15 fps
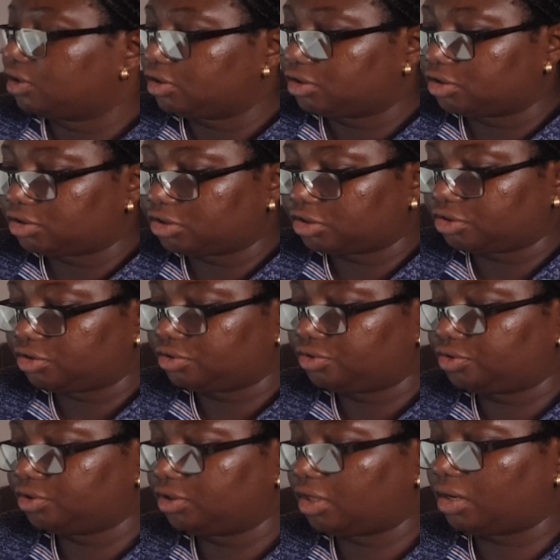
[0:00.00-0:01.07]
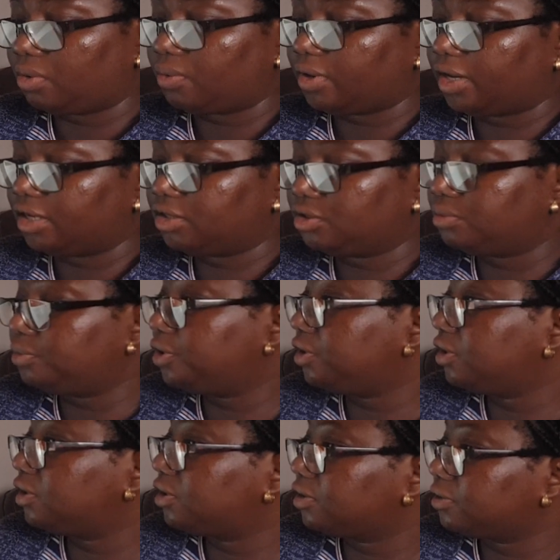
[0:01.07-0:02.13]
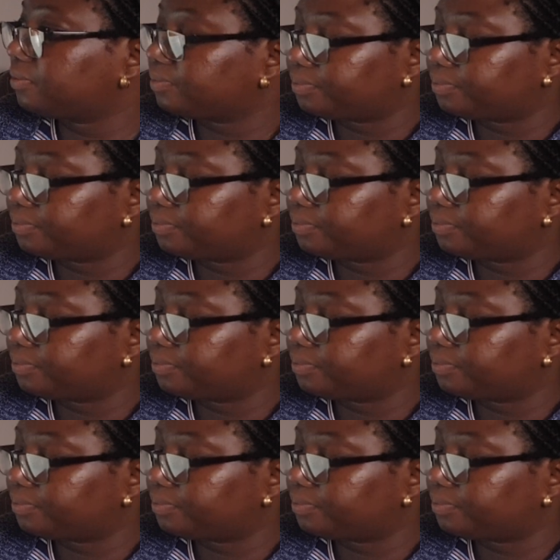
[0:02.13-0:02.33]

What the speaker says: Section 3. Acquired immunity.